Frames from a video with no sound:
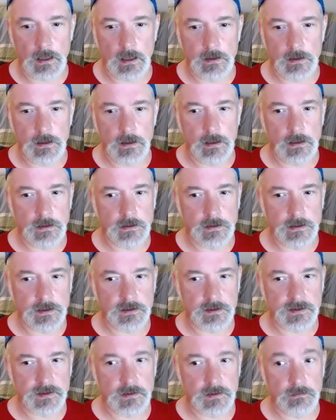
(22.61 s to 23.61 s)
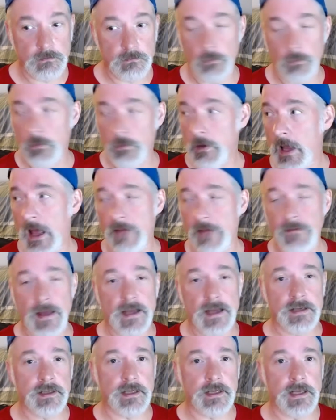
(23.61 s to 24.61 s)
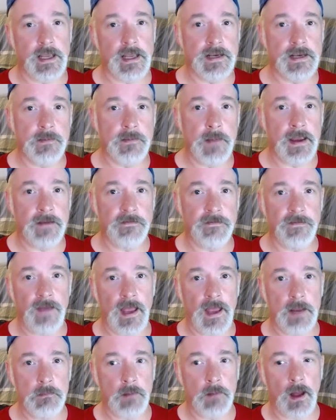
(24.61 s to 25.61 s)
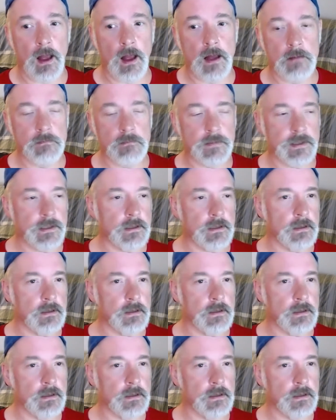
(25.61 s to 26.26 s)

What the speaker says: There's I've actually had to make fat bombs.